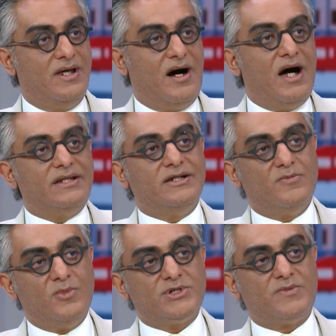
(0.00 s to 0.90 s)
I think the
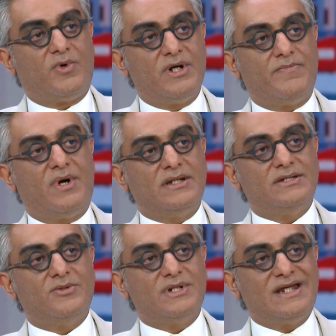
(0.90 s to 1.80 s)
most important part
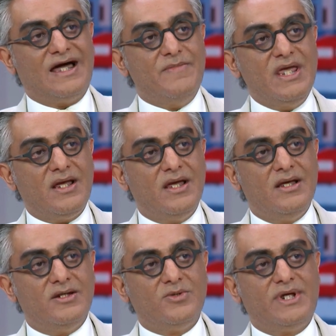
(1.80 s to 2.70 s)
is your timing,
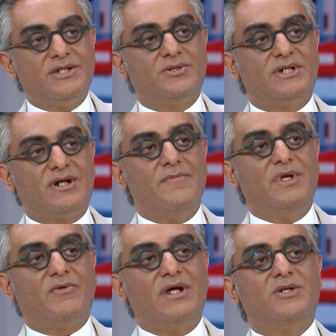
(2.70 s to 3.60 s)
to get your
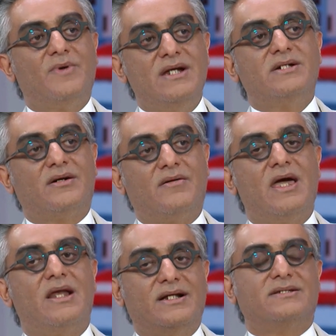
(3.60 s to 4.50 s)
timing right to enter
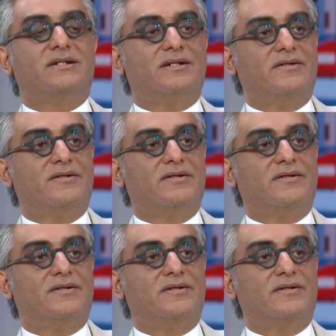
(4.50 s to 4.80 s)
and exit.